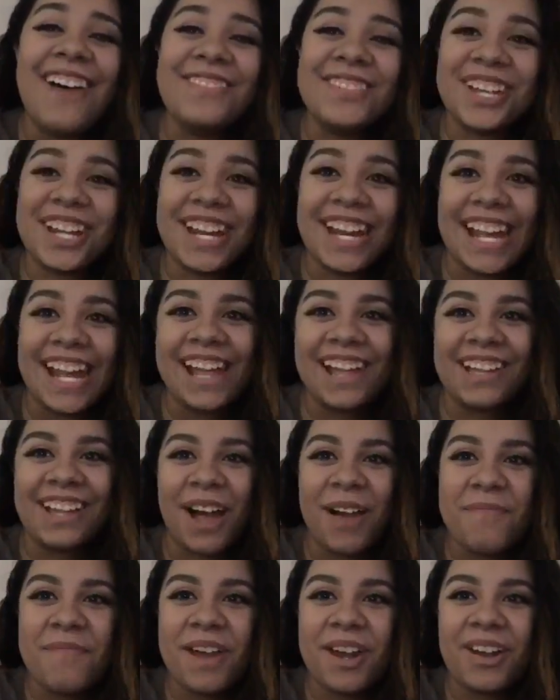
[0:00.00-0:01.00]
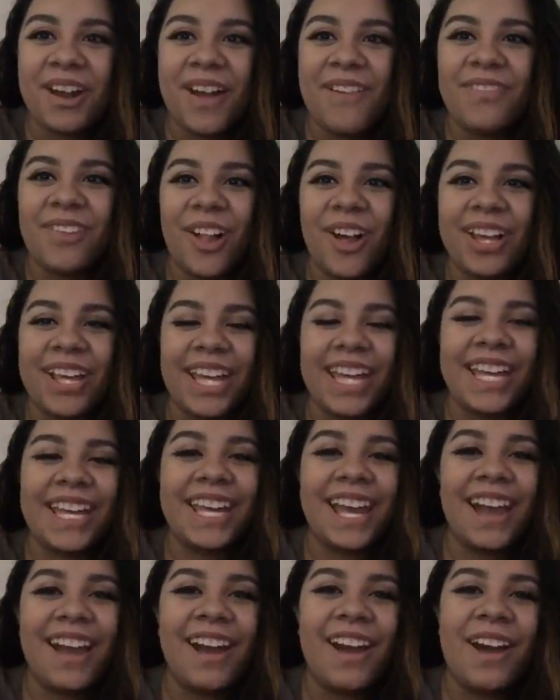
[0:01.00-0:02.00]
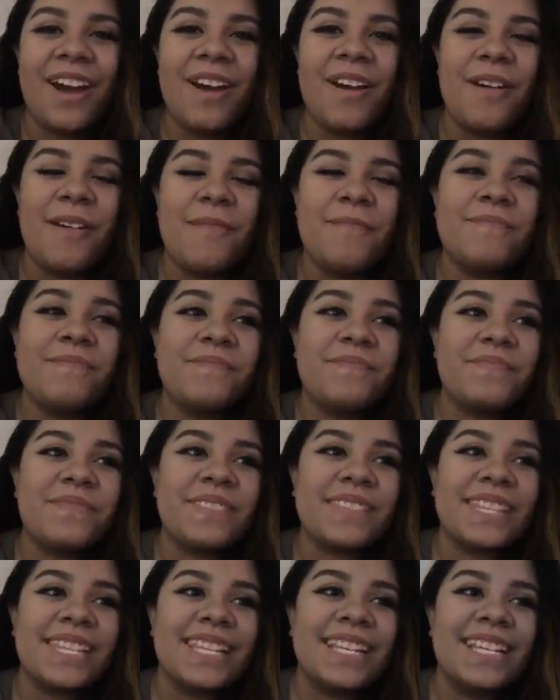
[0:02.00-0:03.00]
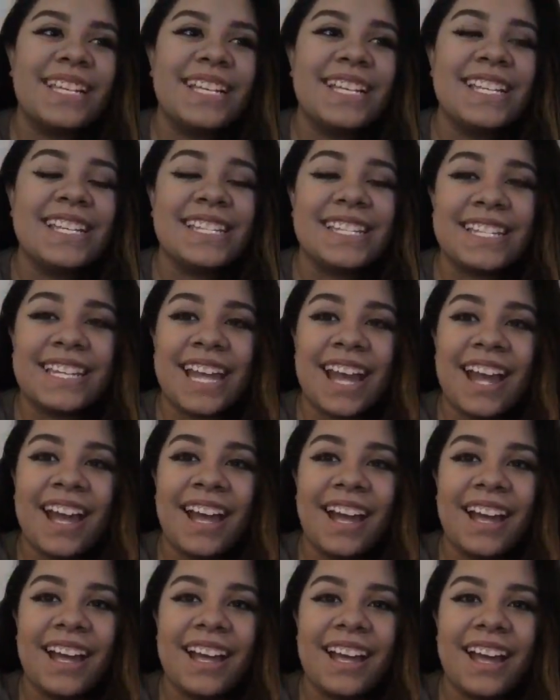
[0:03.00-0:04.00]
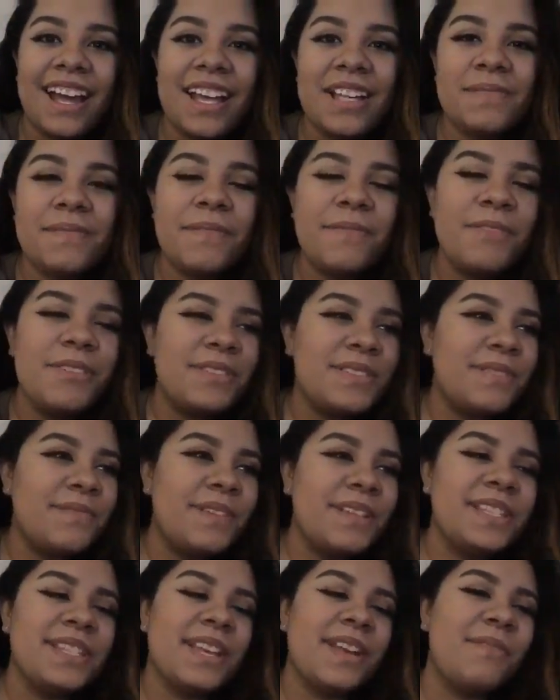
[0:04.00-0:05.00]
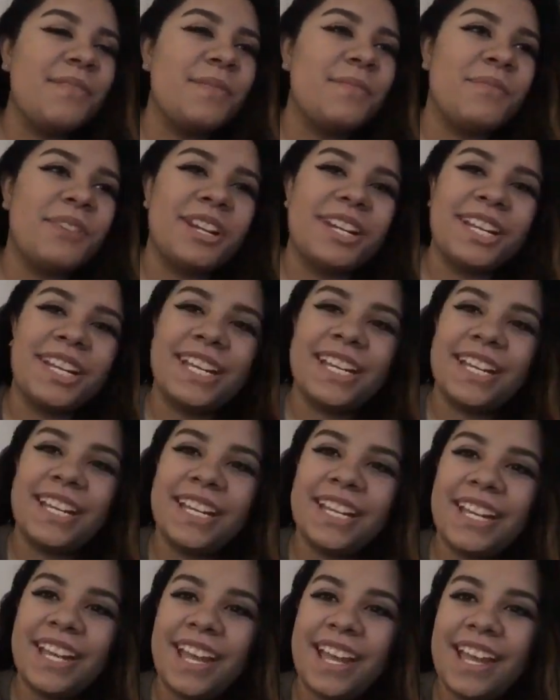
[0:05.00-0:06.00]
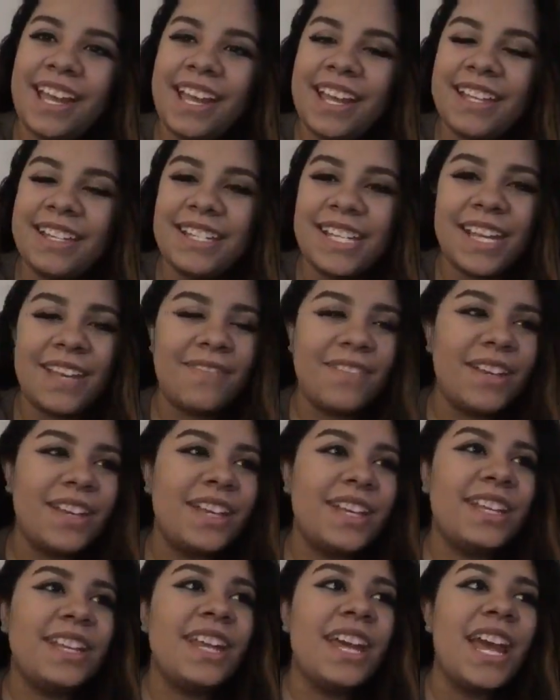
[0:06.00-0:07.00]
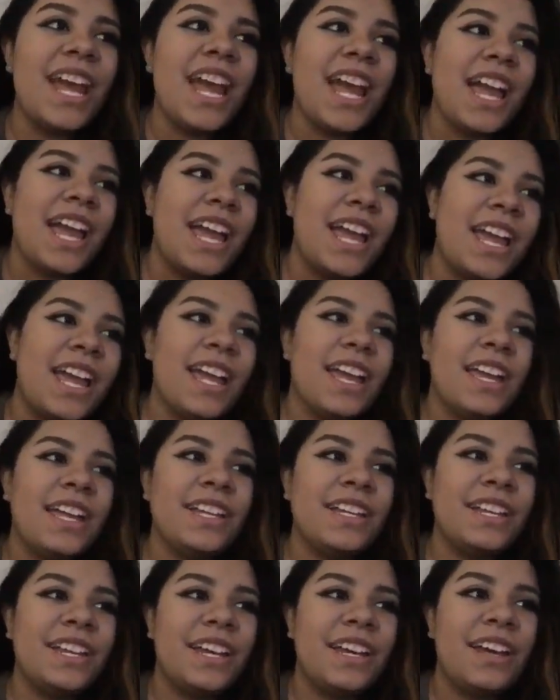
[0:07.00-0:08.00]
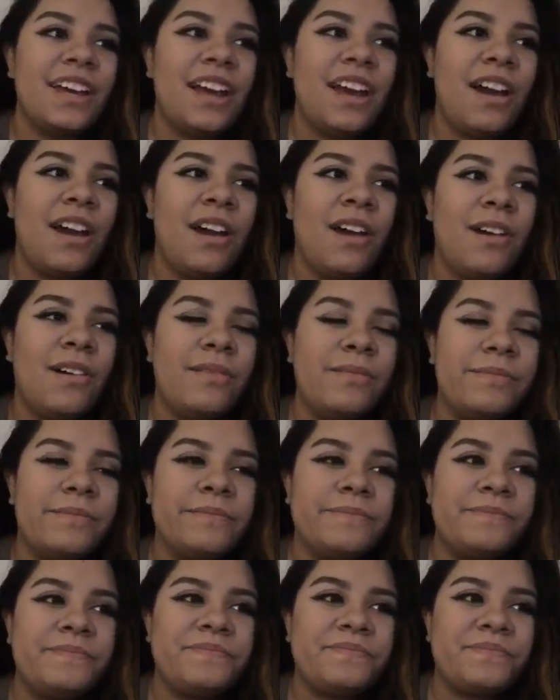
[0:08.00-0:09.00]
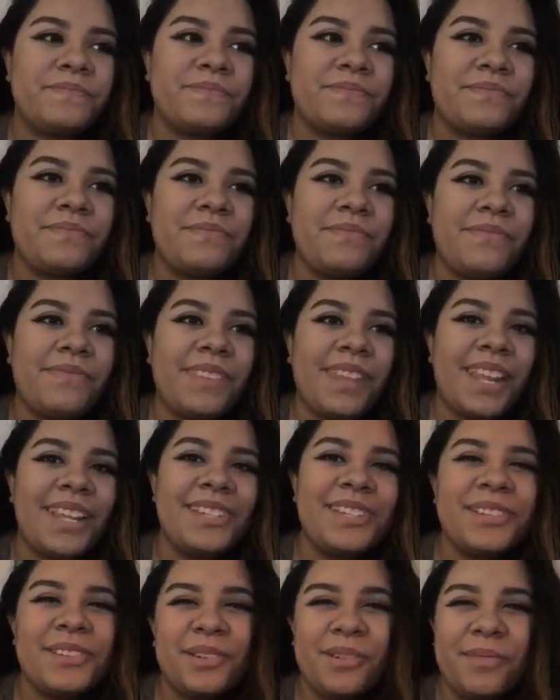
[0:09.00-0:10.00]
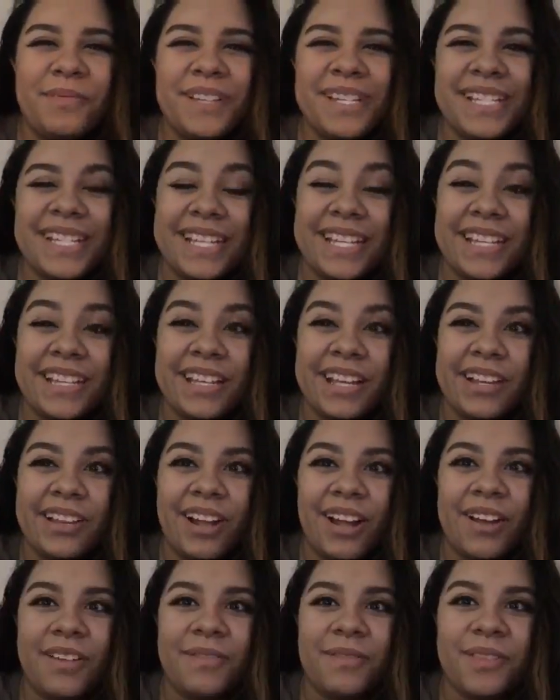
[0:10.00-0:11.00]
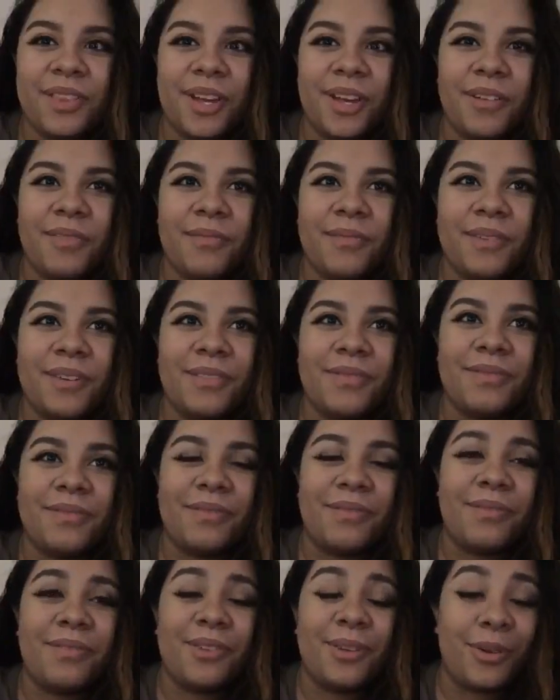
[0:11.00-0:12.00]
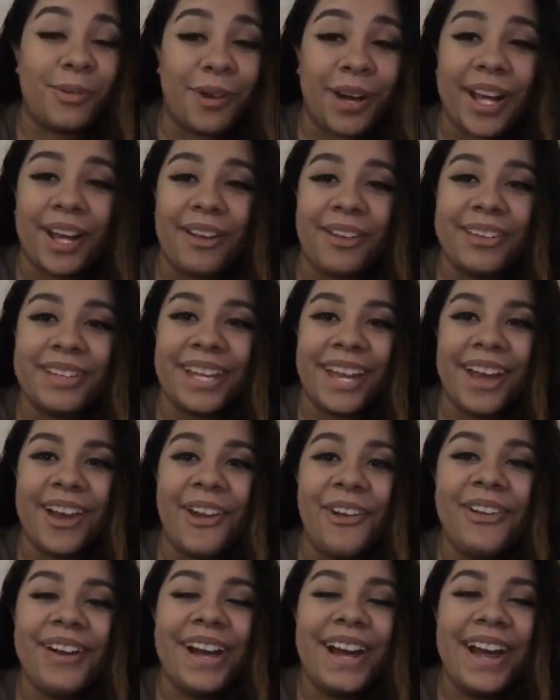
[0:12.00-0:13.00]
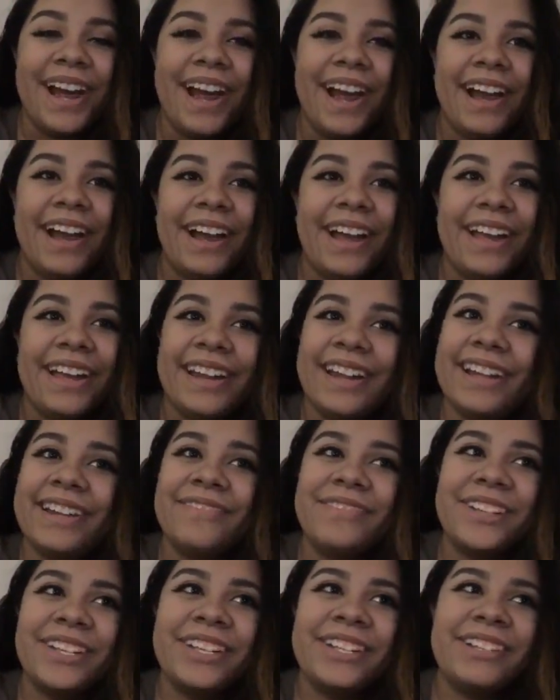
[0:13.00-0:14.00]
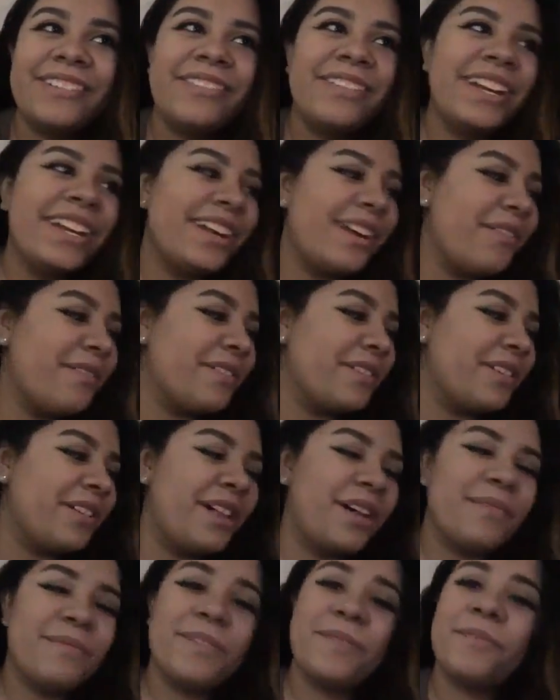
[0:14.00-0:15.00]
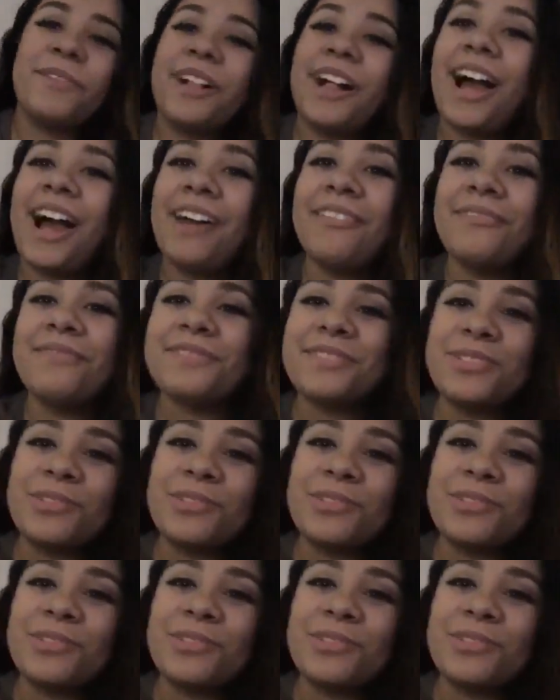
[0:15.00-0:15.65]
trying to get a lot better at vlogging. So yeah, I spent most of my time with Brittany and David, and so you'll be seeing a lot of them for a while now, and I really don't hang out with a lot of people out of